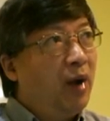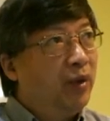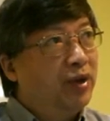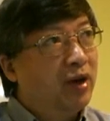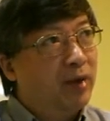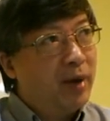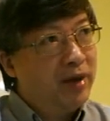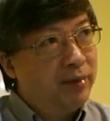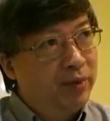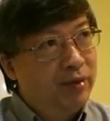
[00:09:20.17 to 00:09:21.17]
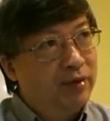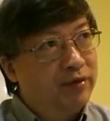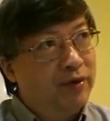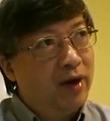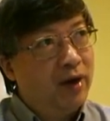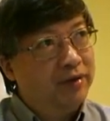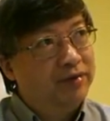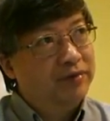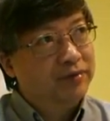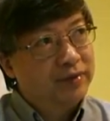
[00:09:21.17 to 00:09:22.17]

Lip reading: I will talk about the proof of